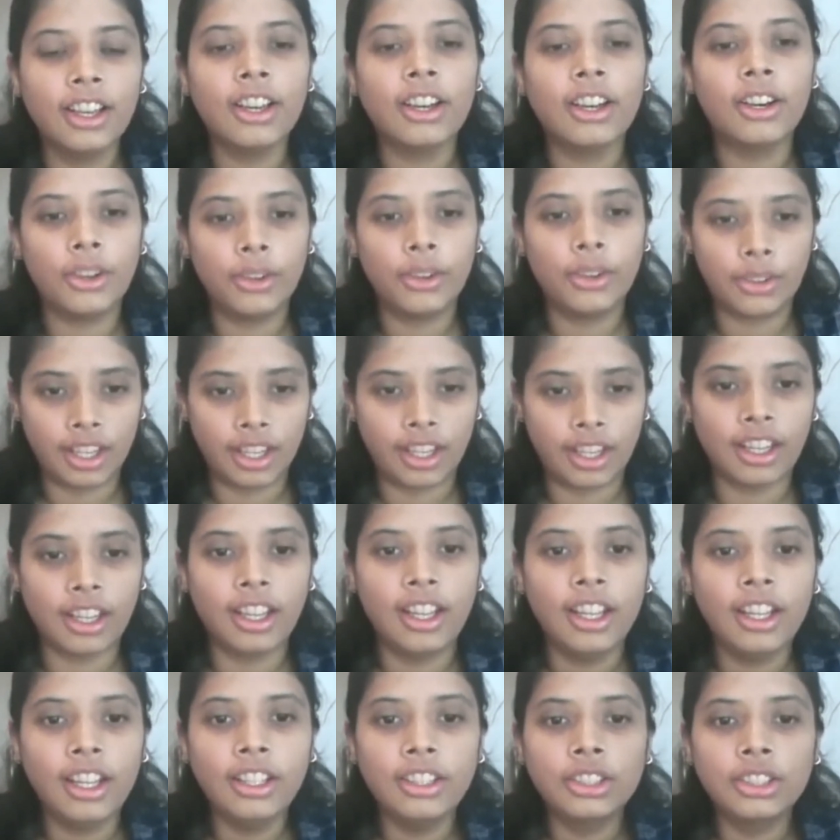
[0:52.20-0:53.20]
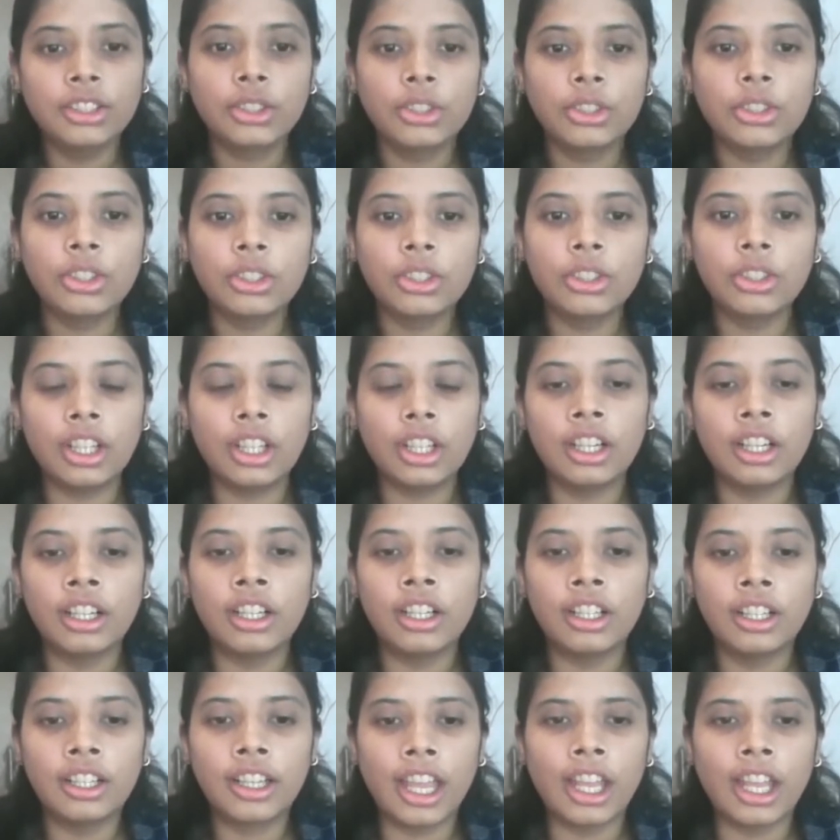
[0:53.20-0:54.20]
Okay. So,
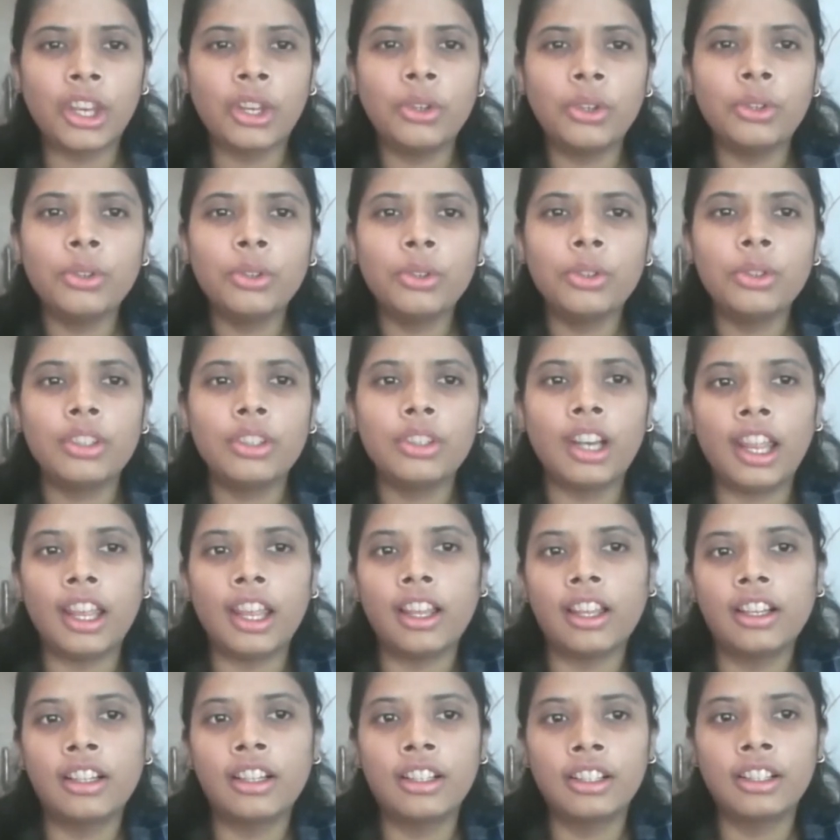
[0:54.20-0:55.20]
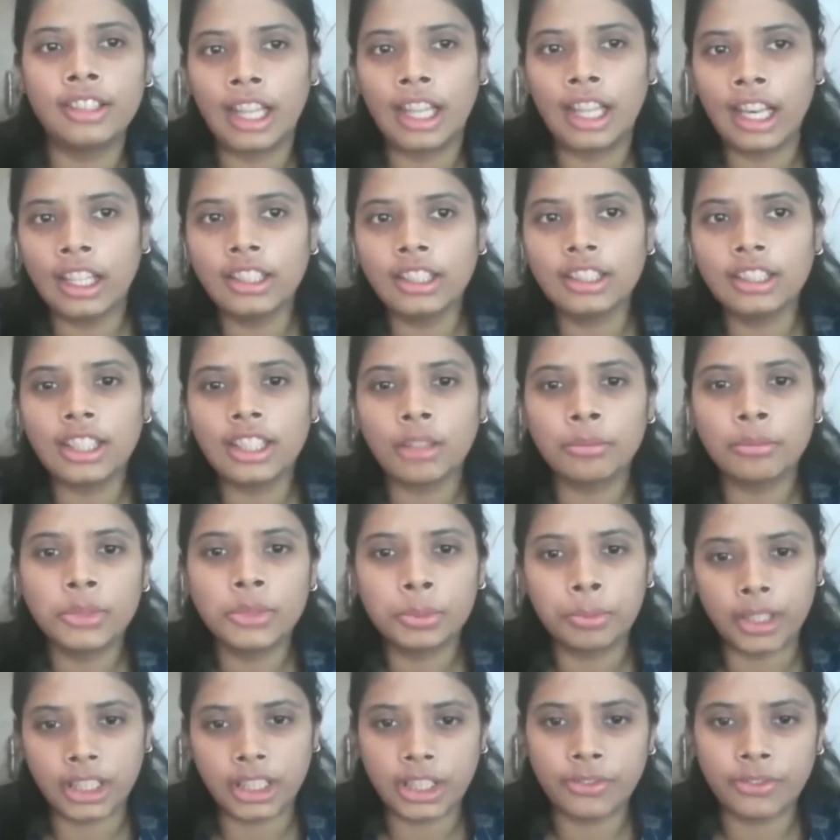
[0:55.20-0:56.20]
can you tell us some
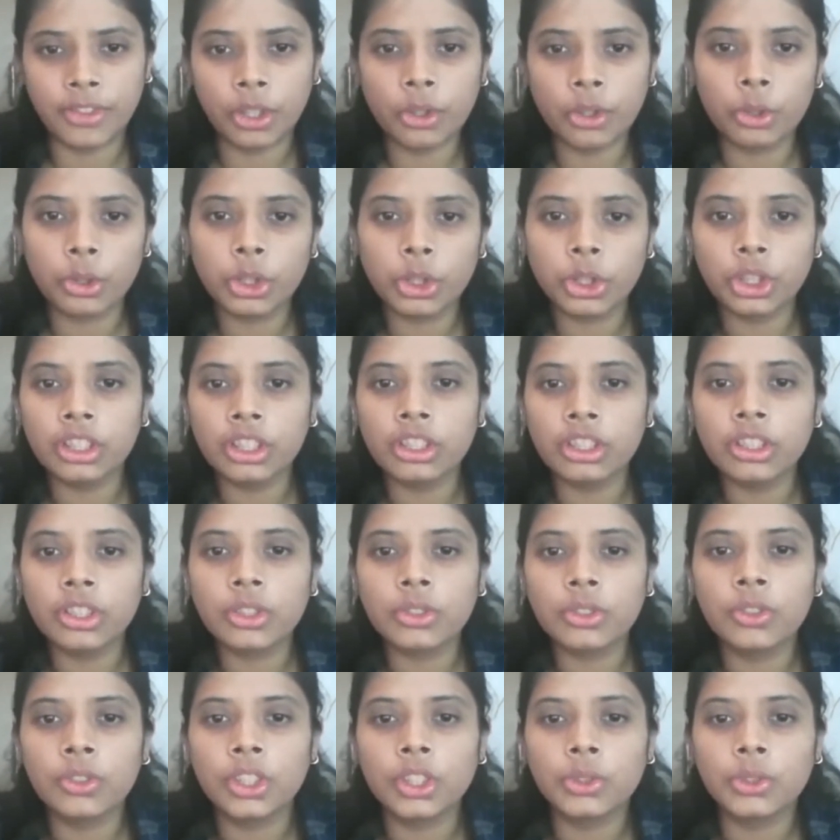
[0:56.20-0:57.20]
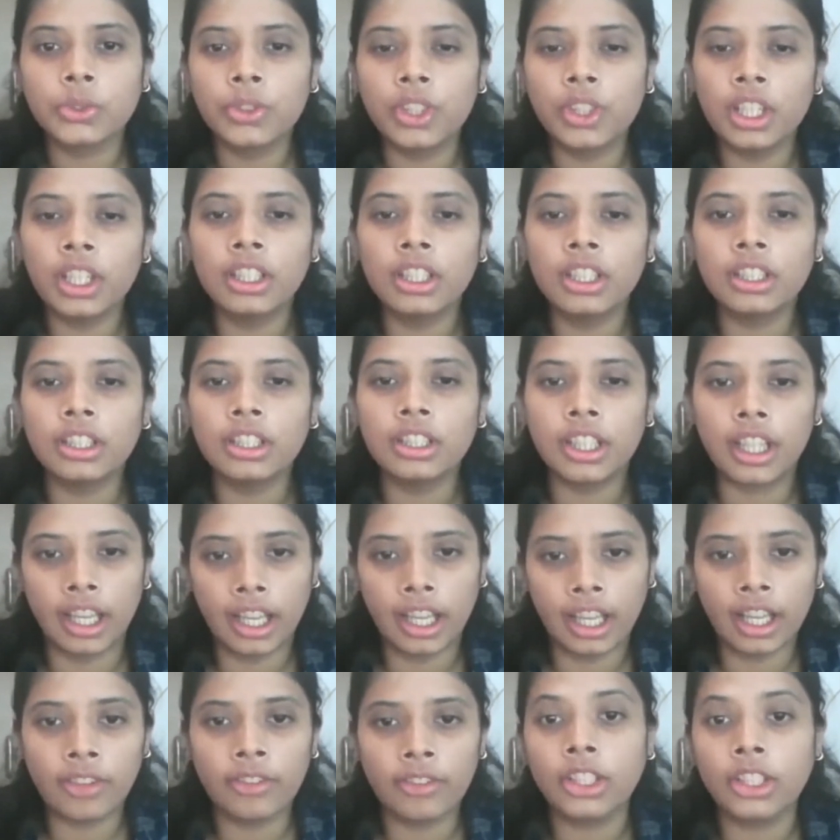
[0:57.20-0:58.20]
specific questions which were
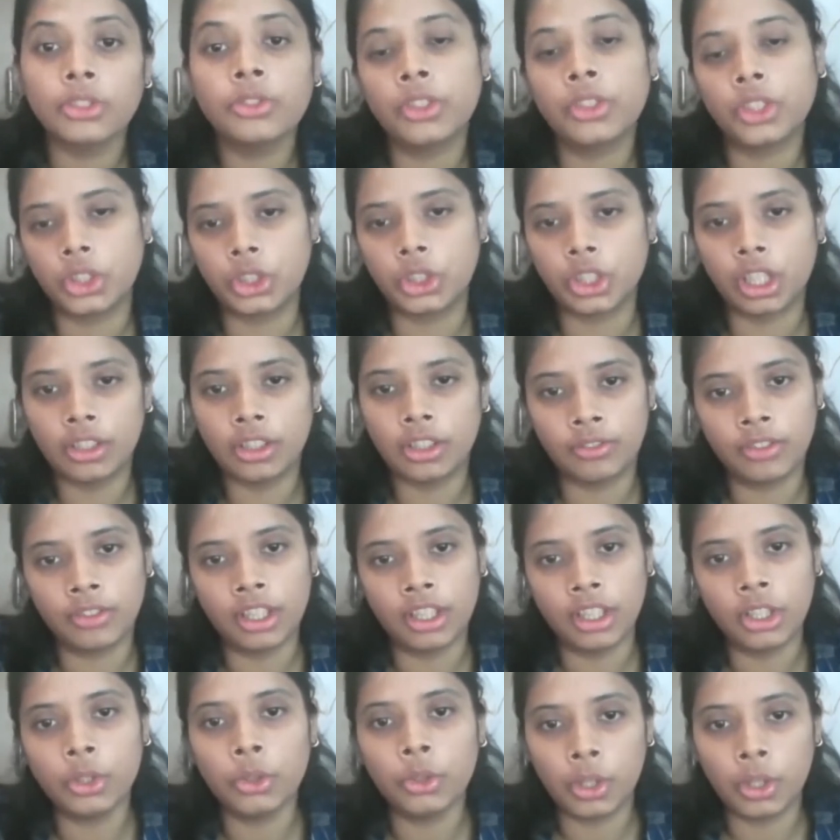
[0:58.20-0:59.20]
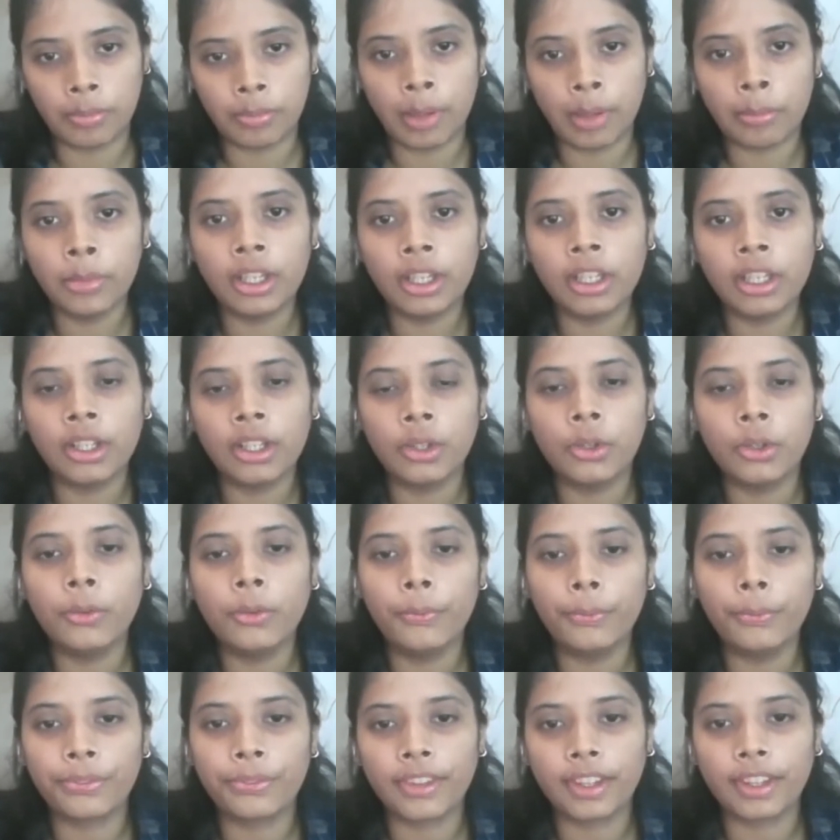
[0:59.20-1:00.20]
there, which were you remember,
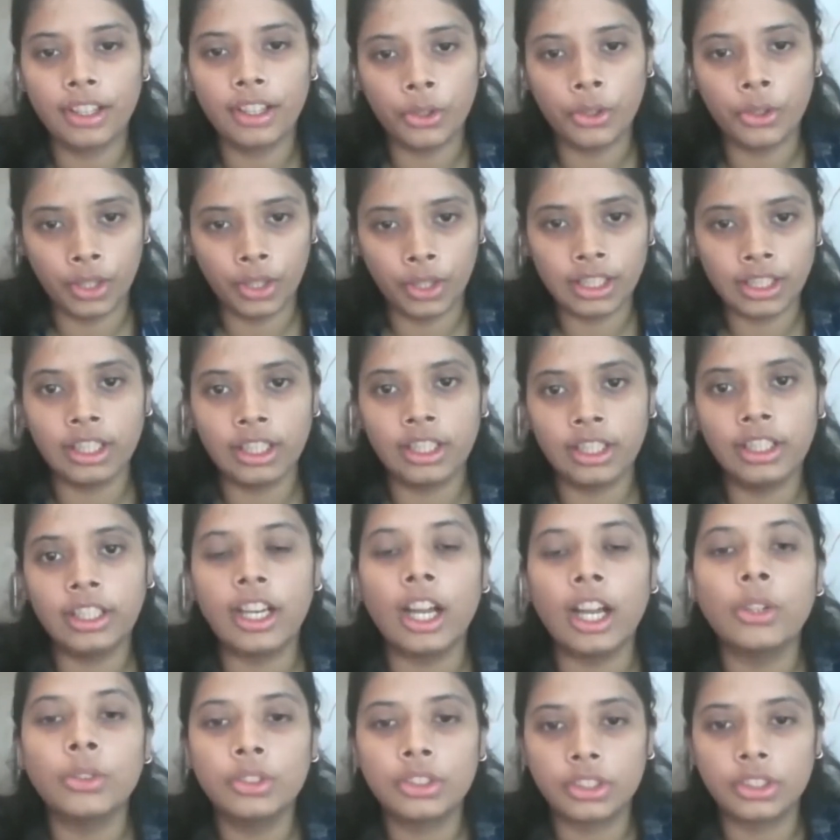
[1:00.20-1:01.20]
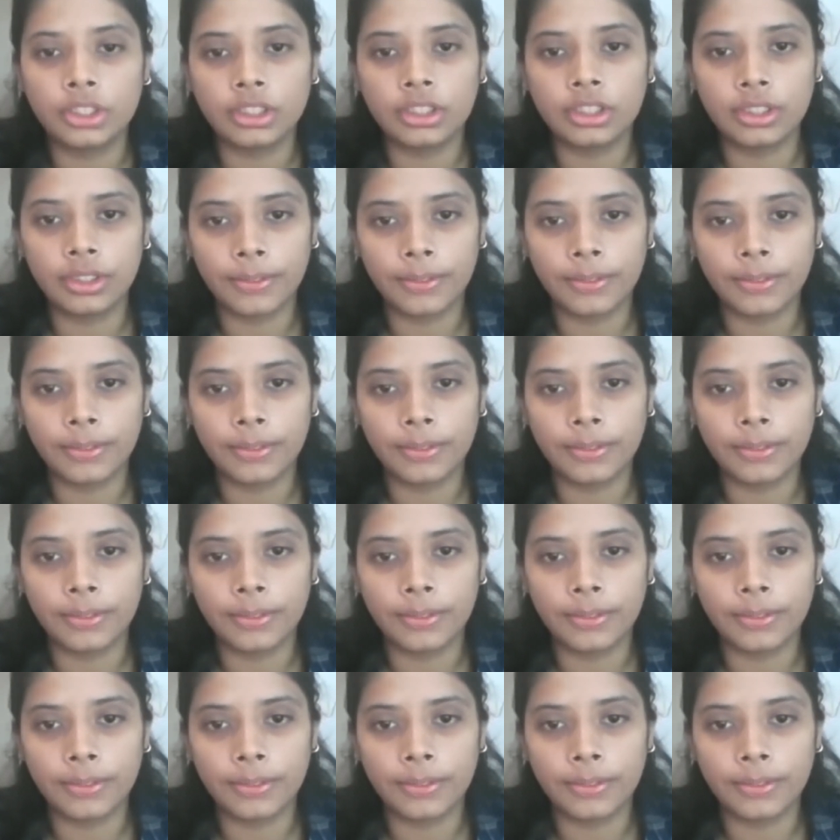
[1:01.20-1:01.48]
during the rounds?